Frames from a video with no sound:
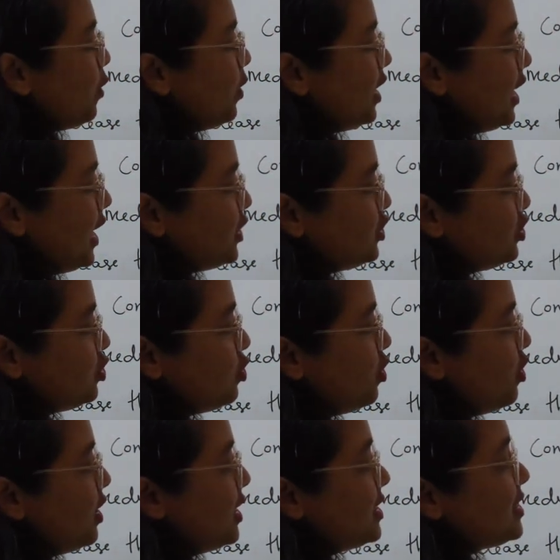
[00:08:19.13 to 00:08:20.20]
when
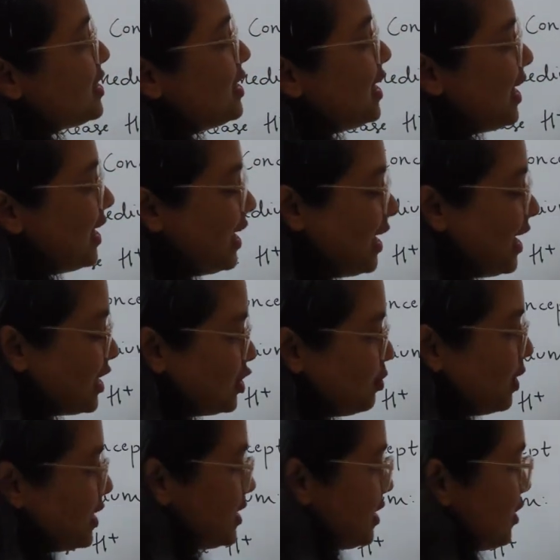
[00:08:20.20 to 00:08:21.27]
H2O is gaining H
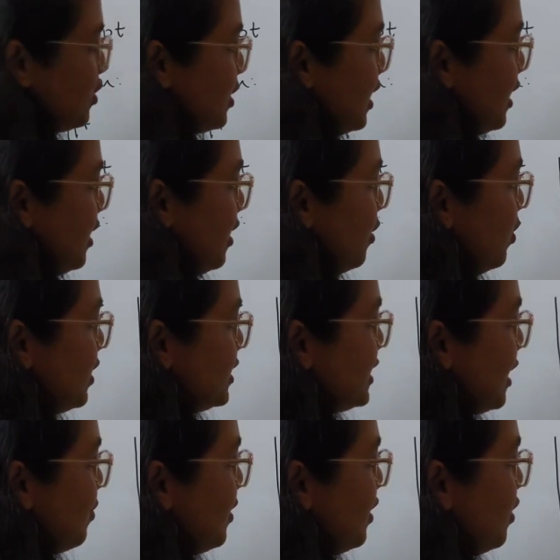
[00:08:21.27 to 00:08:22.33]
plus. Okay, what is
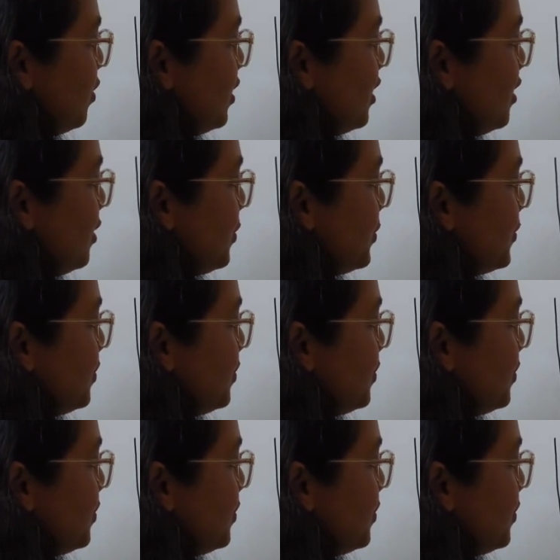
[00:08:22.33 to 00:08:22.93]
happening over here?